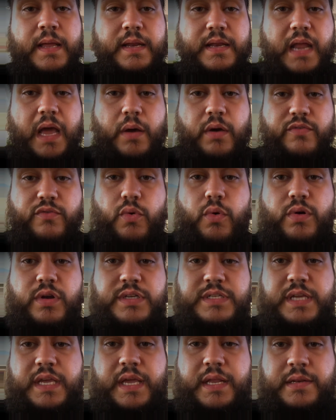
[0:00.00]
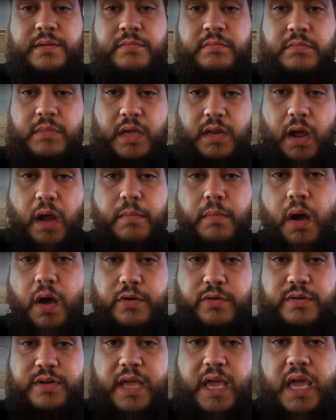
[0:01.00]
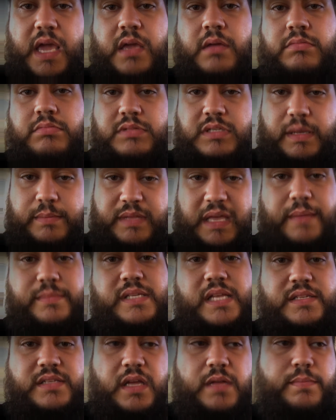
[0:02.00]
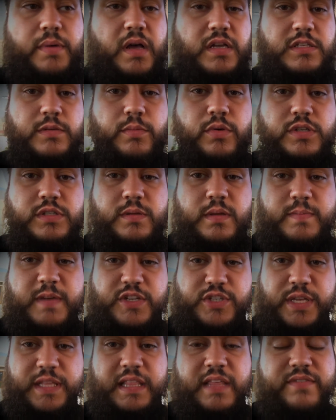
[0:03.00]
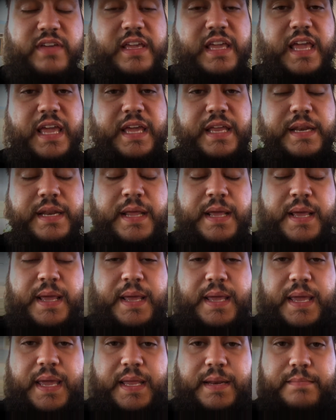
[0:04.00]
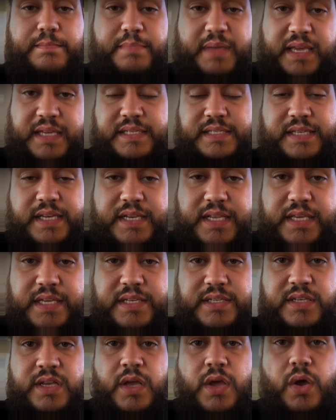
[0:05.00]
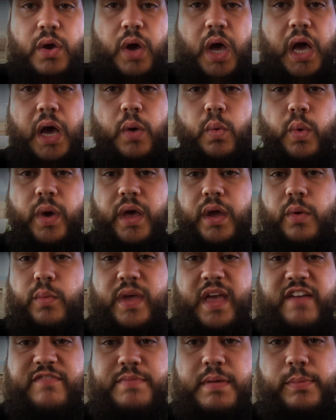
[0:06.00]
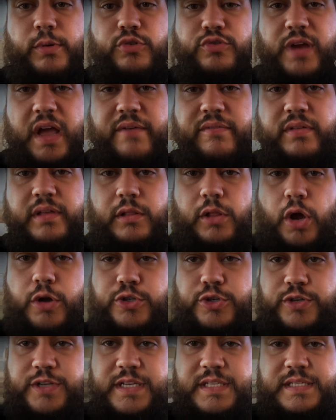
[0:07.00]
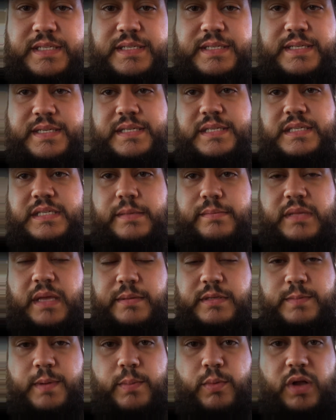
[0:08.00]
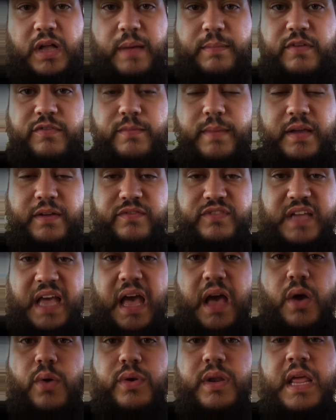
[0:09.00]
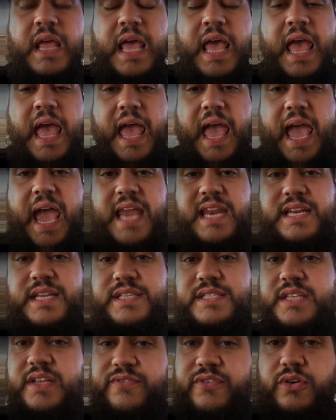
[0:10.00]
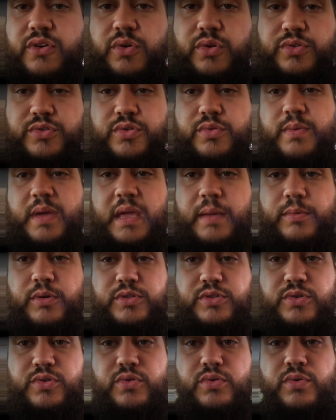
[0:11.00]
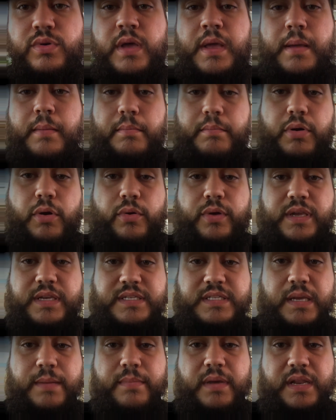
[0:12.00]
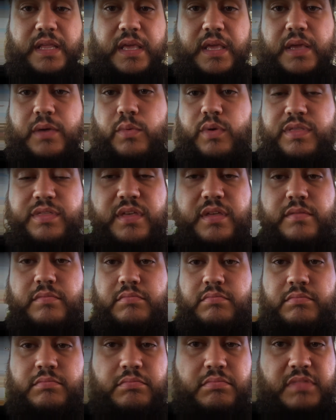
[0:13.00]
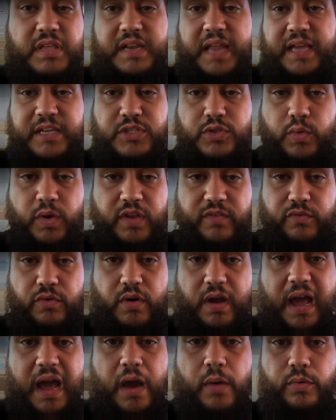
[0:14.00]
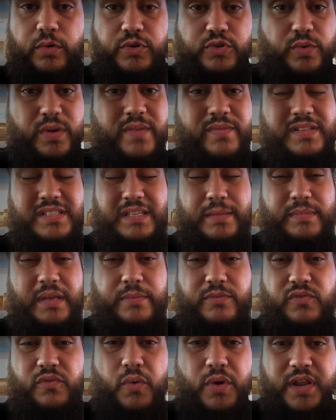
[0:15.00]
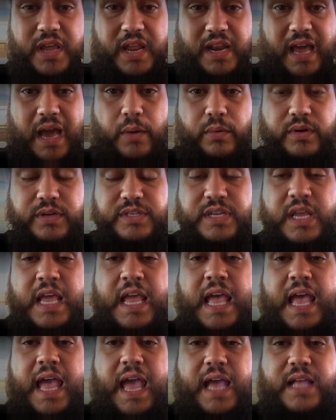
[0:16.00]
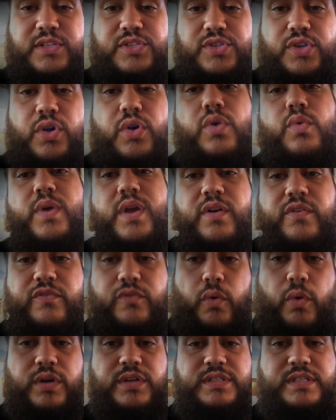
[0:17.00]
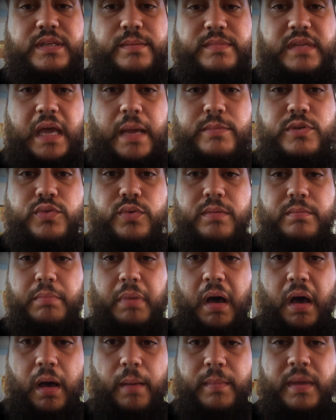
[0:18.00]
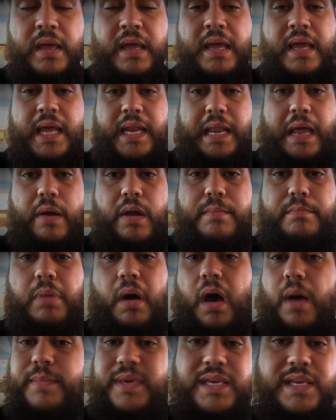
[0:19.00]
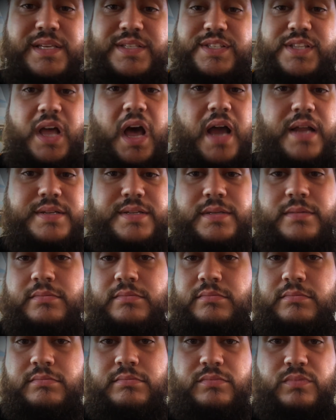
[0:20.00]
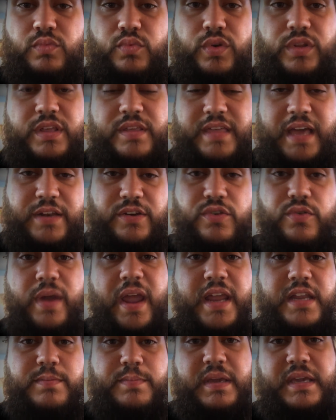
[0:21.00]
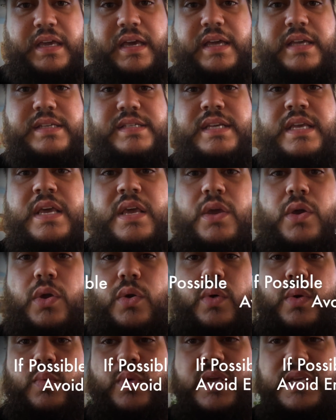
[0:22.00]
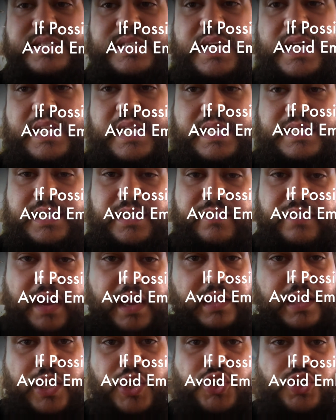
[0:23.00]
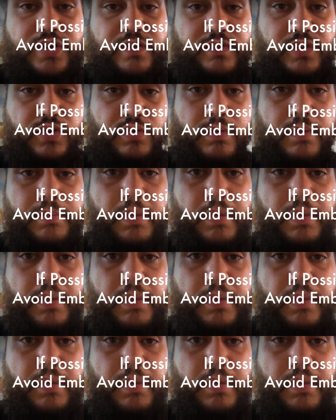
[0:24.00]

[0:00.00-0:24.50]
Now, of course, in our modern day, sometimes that's not possible, especially living in big cities where we have people traveling larger distances, sometimes people coming from out of town, and it is difficult to be able to bury somebody within the next 24 hours or even sometimes 48 hours. And so we are forced sometimes to embalm. Now, embalming is not really that great because we see it as a violation of the human